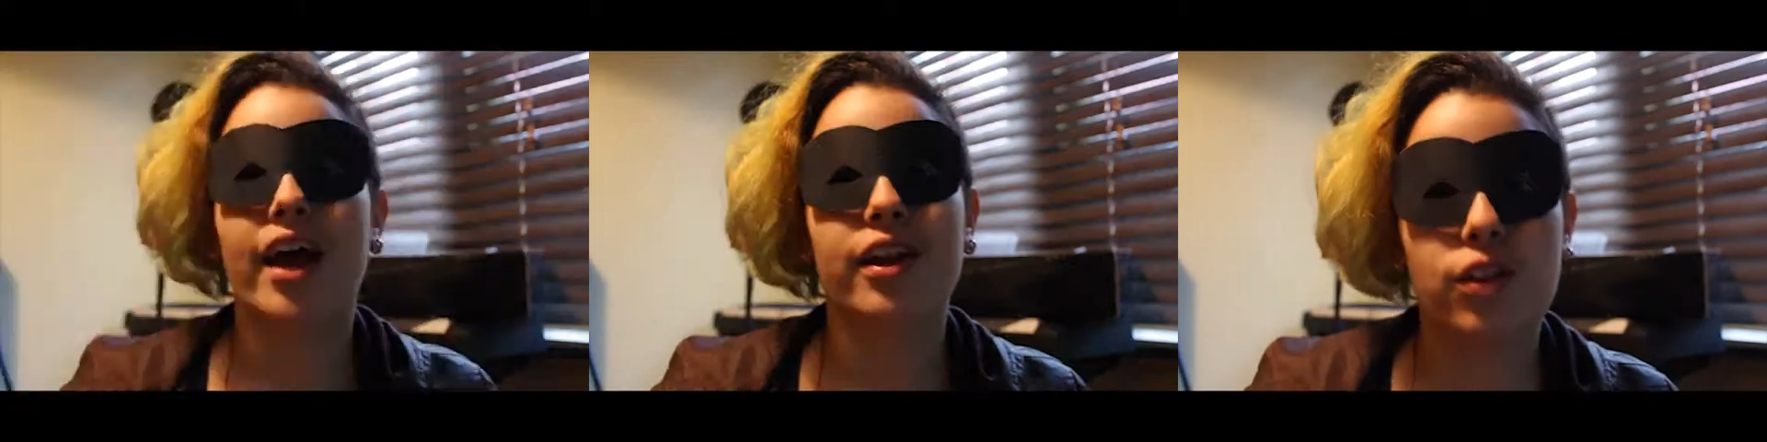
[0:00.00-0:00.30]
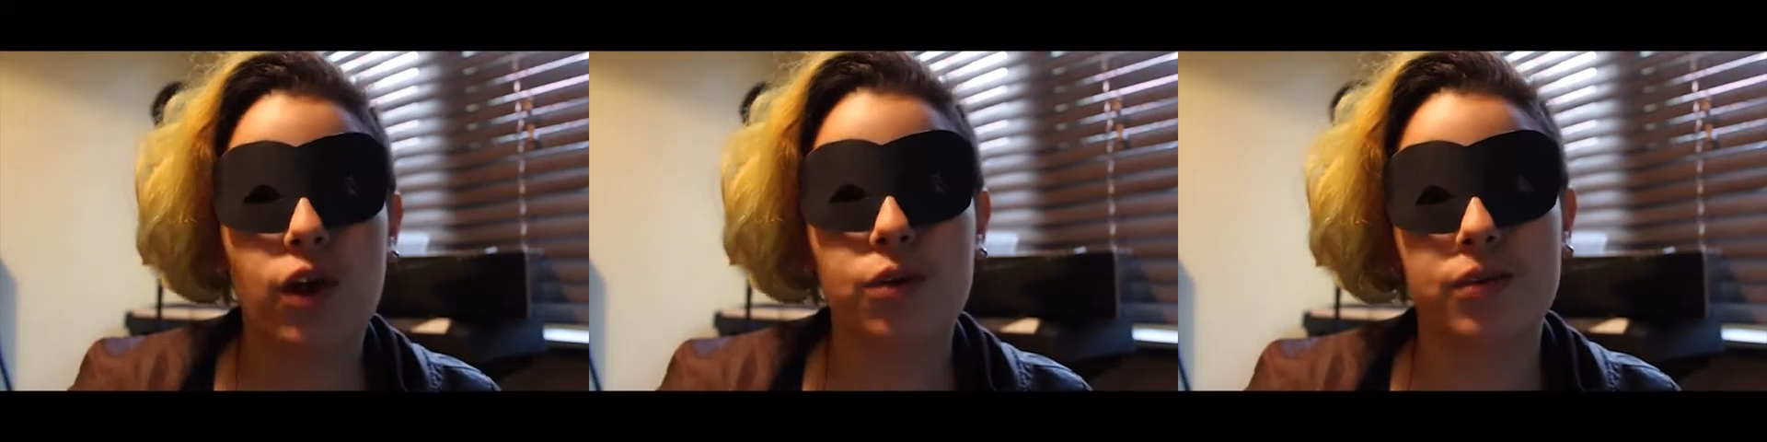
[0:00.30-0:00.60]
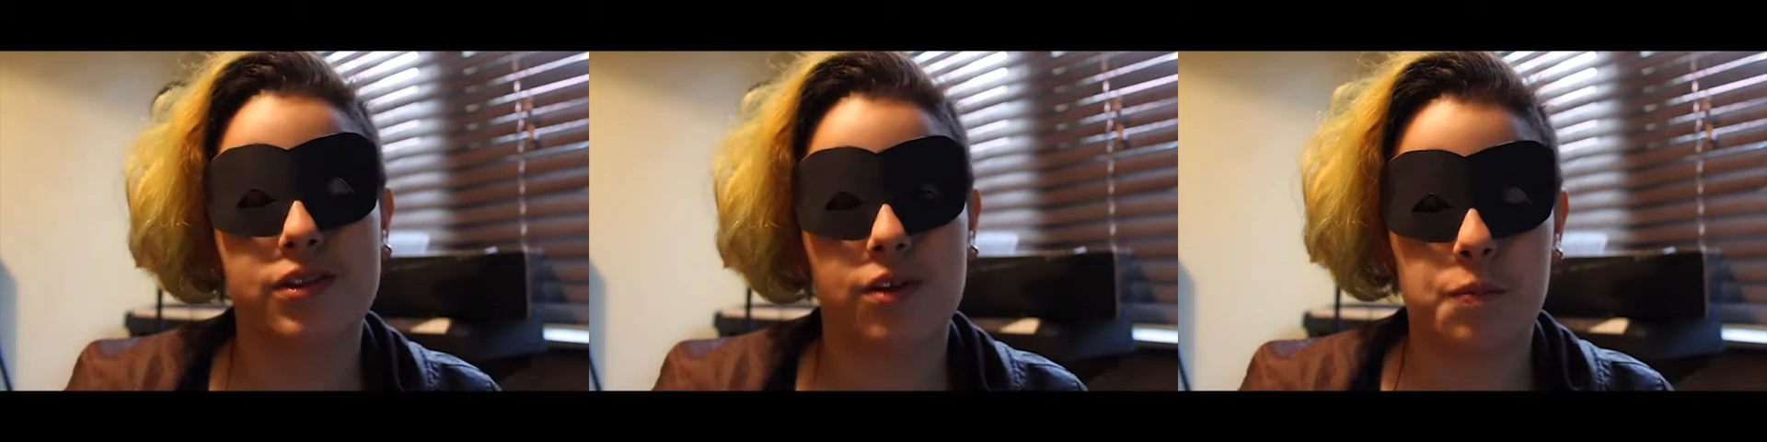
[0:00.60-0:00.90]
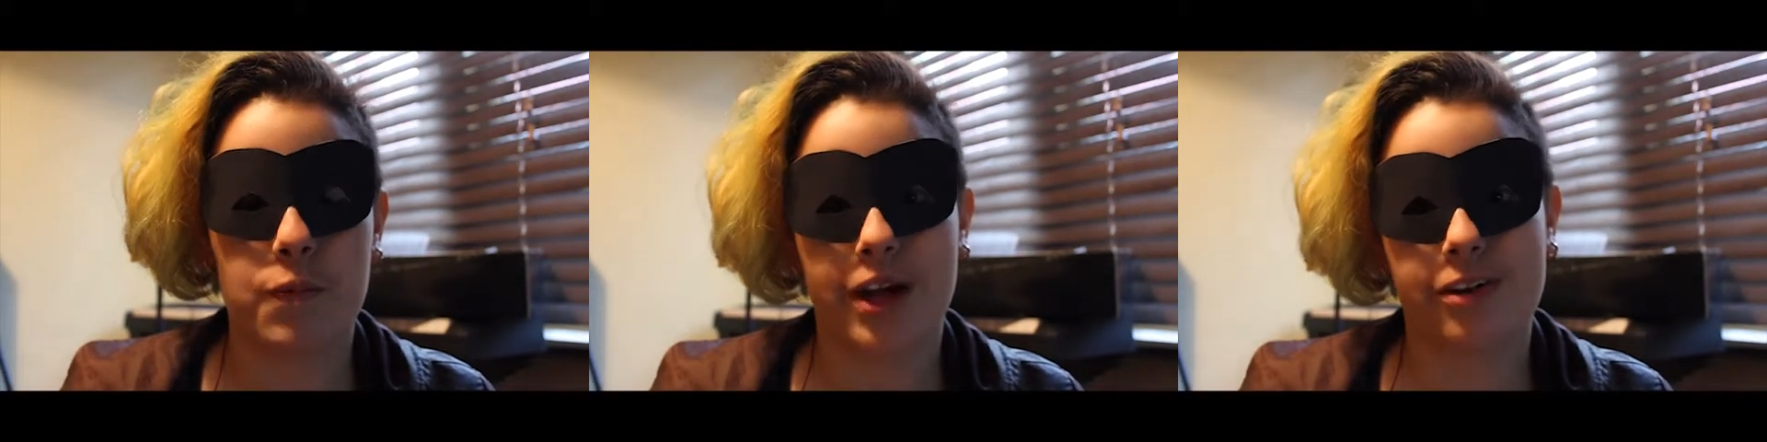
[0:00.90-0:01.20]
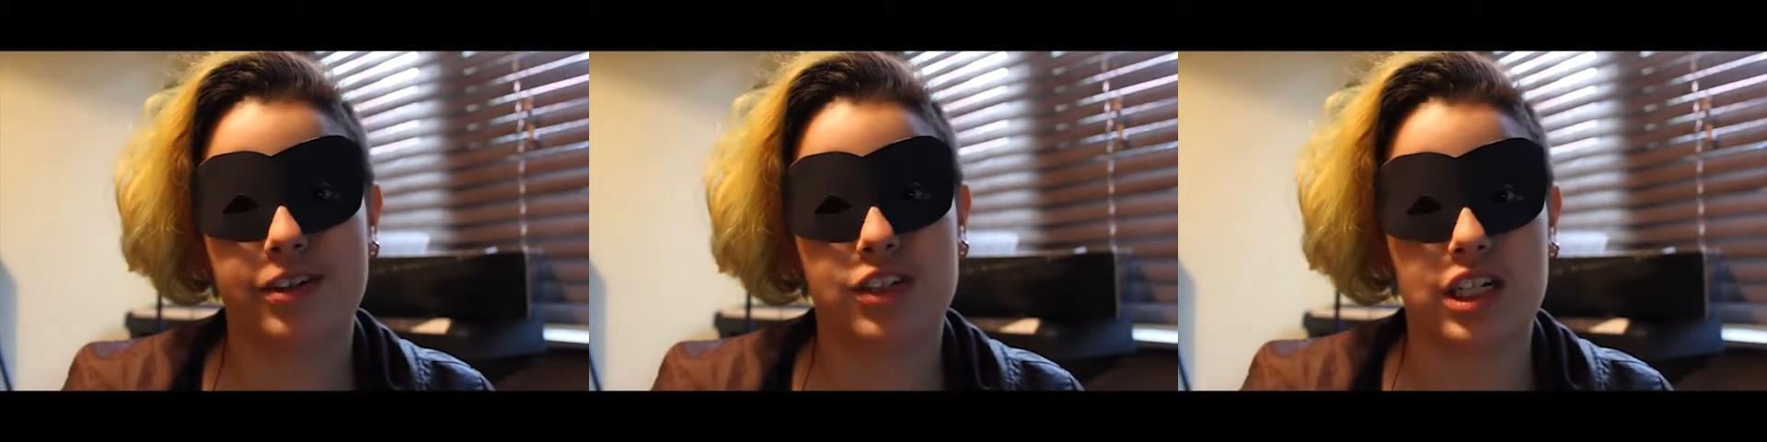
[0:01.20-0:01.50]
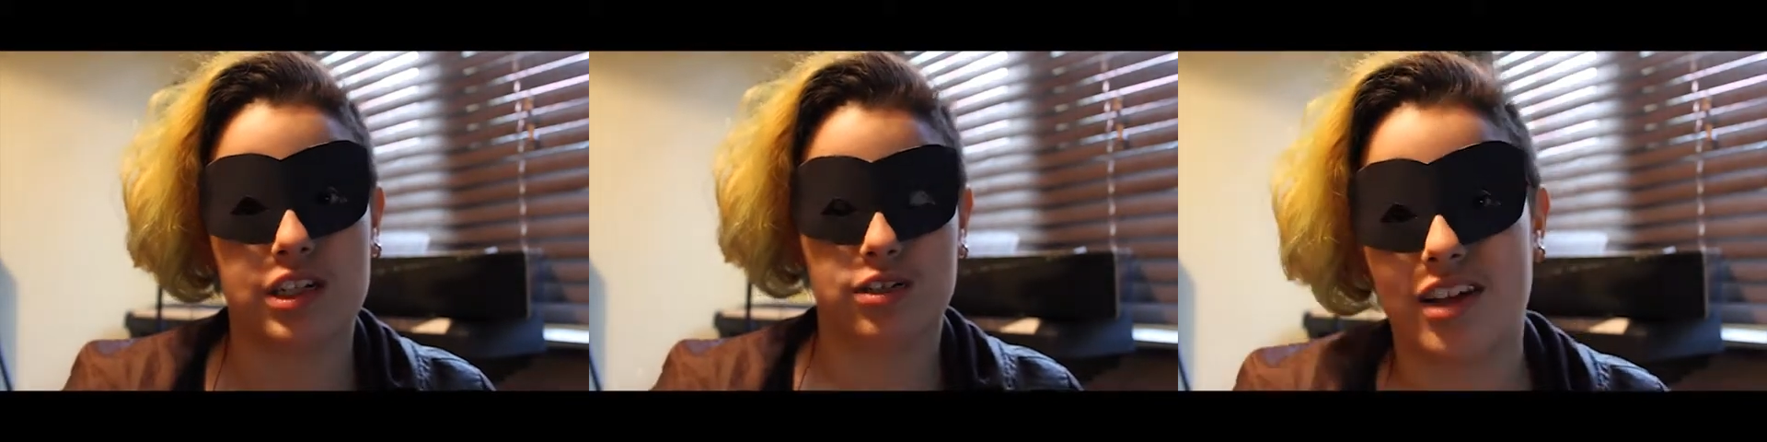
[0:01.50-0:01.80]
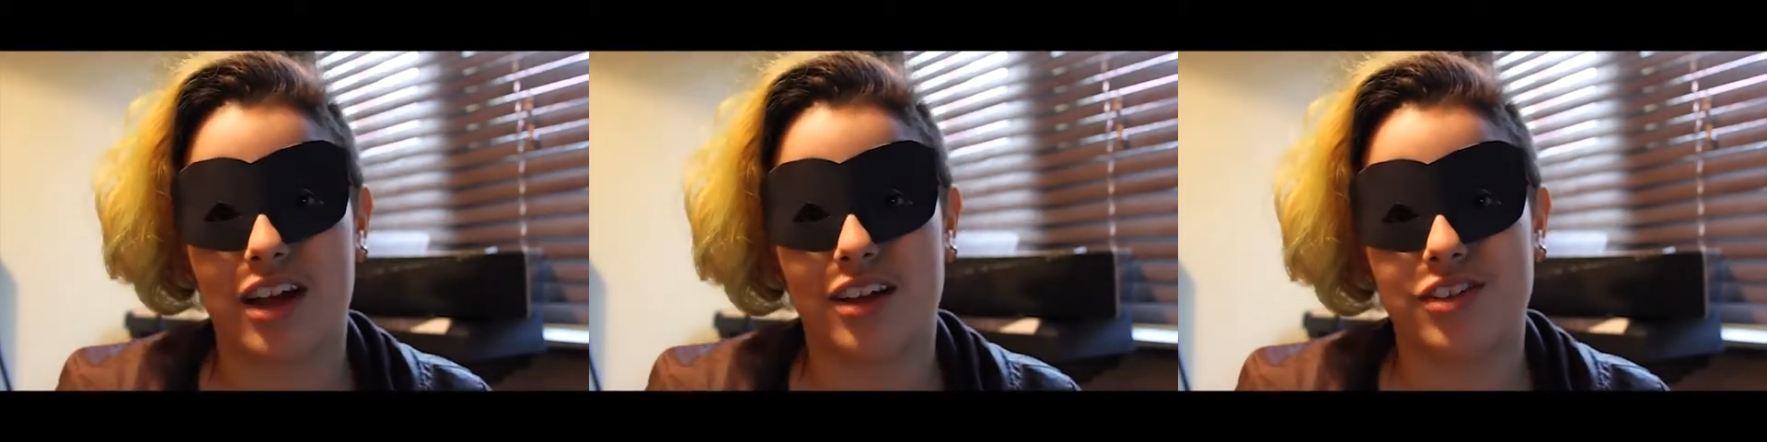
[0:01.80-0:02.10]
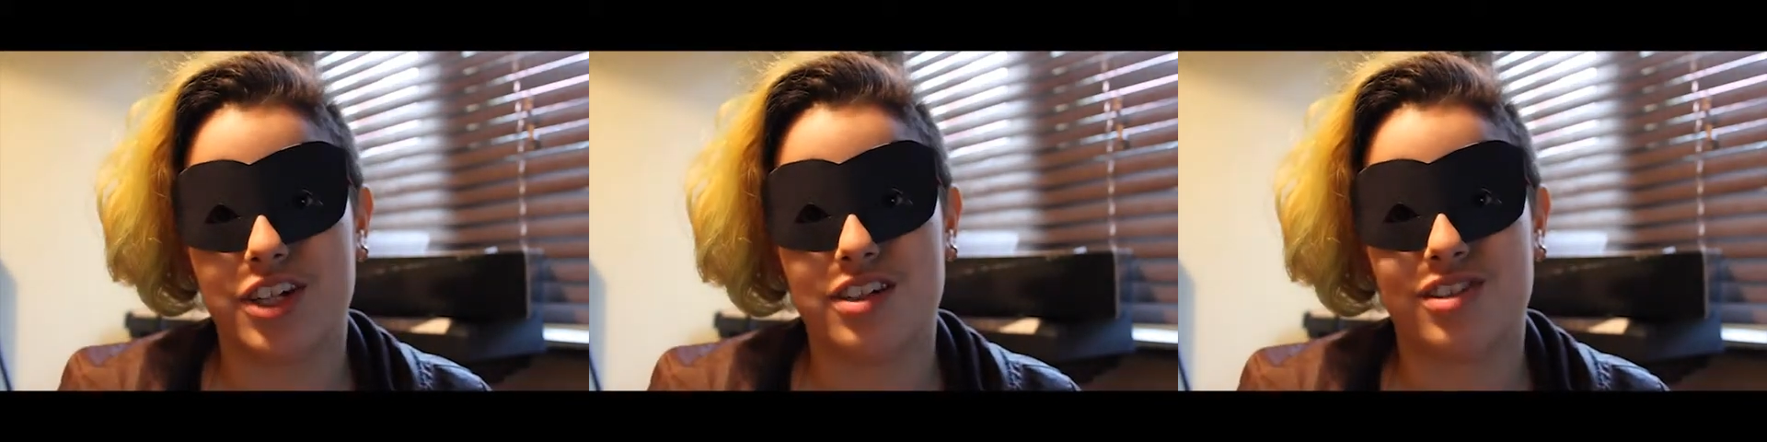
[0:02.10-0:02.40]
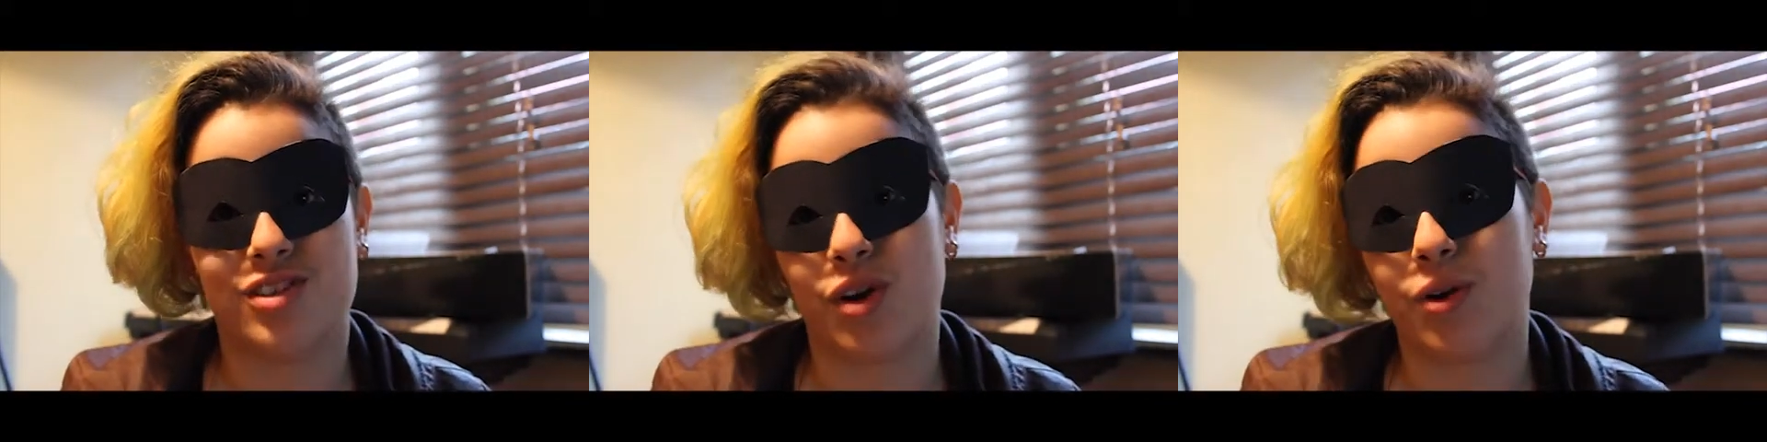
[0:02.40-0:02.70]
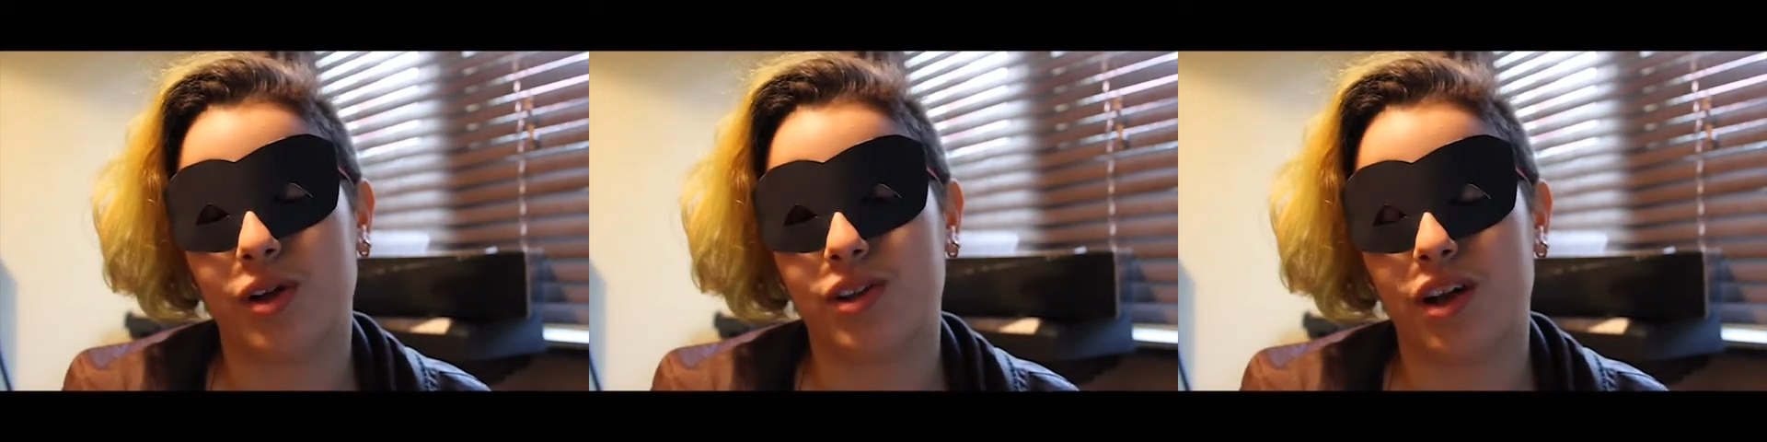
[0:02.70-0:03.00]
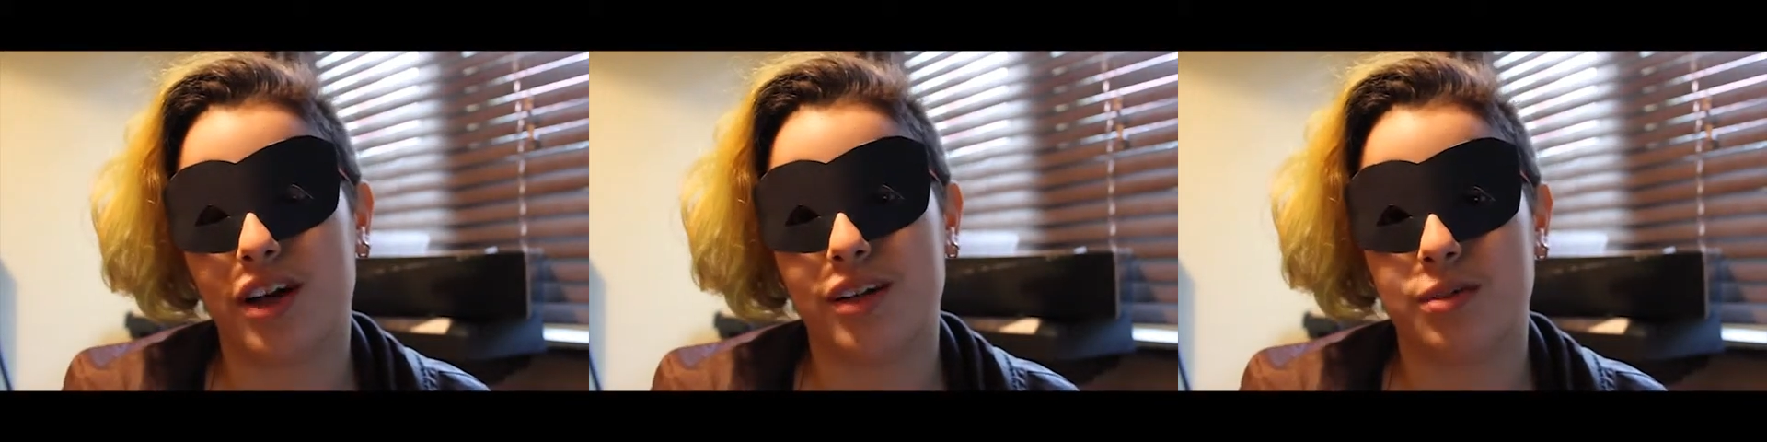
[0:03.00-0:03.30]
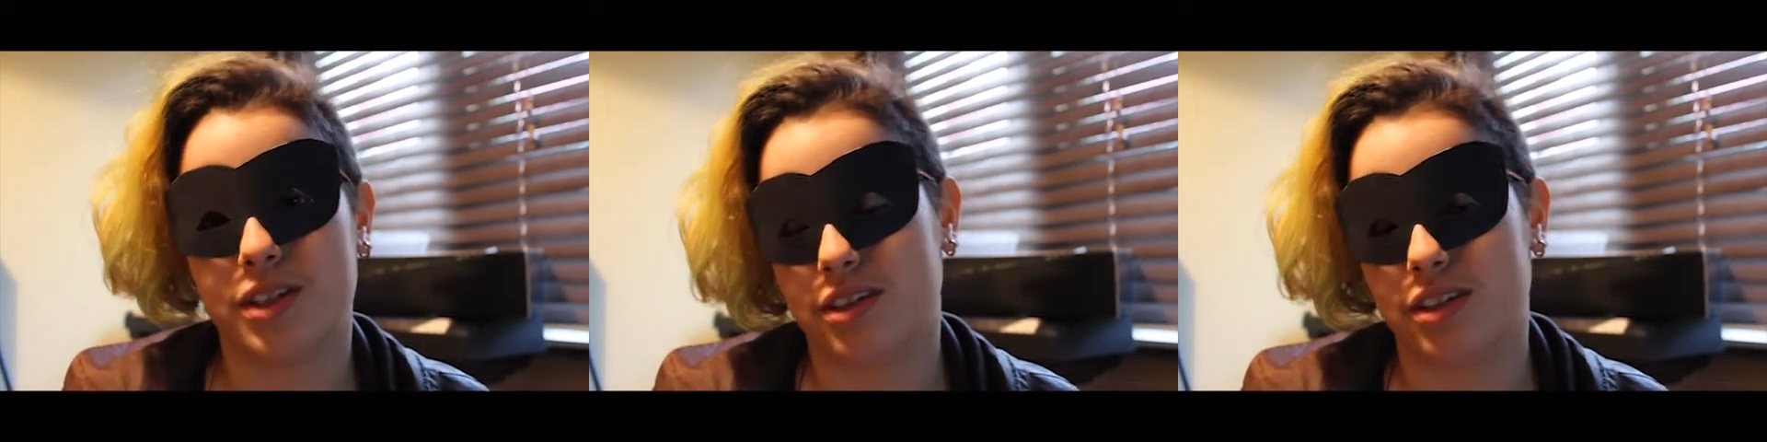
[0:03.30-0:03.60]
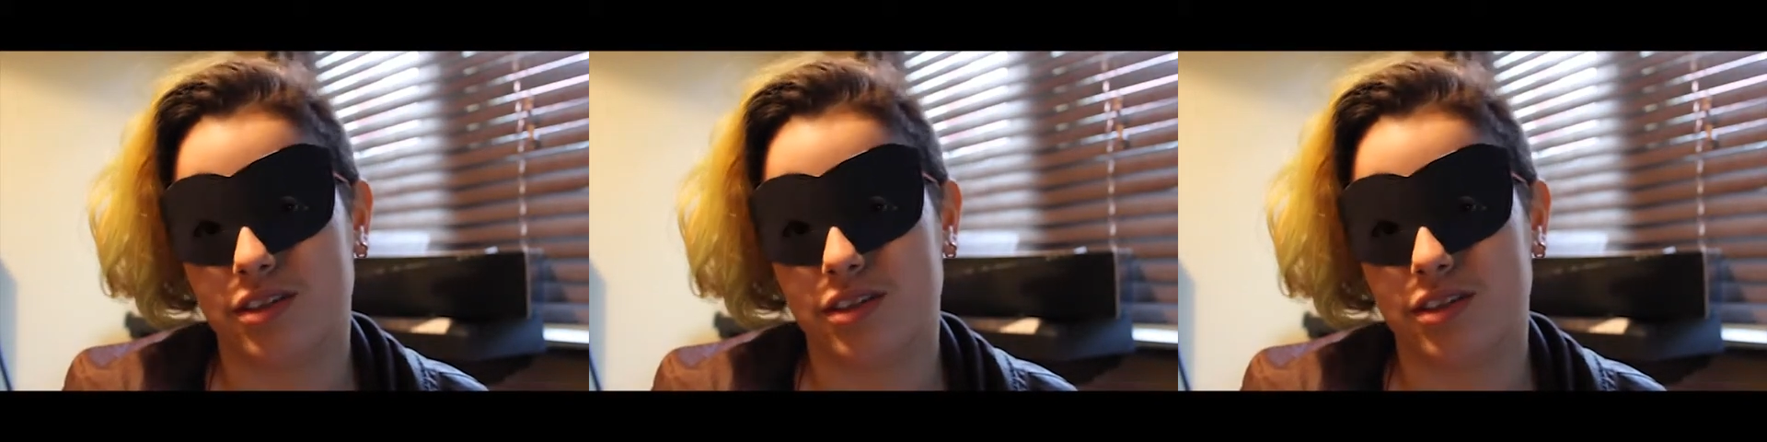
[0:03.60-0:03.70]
And along with non-binary genders, and genders don't align with the